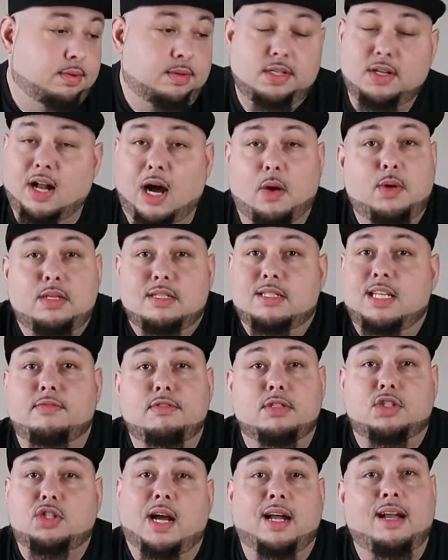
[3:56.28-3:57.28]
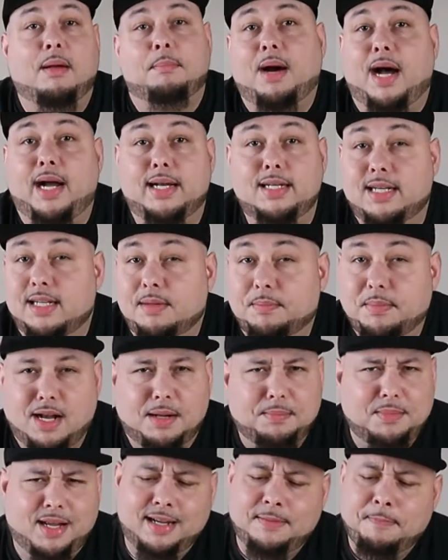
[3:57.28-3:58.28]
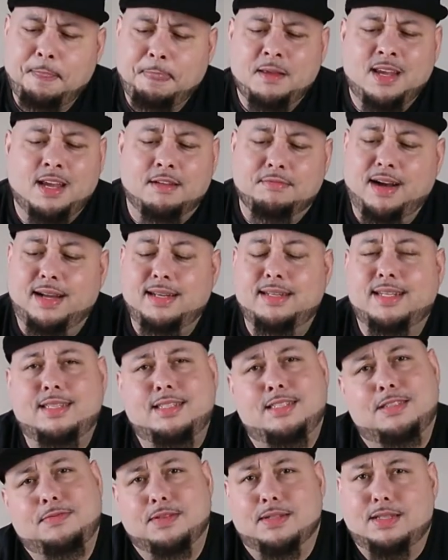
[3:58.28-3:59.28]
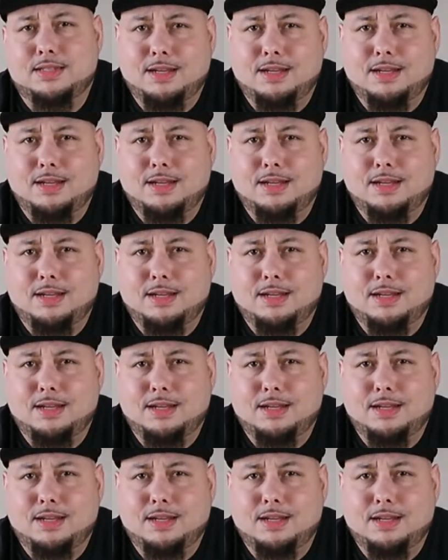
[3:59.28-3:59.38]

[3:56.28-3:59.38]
I wasn't even trying to buy nothing. But I'm like, if I can get this for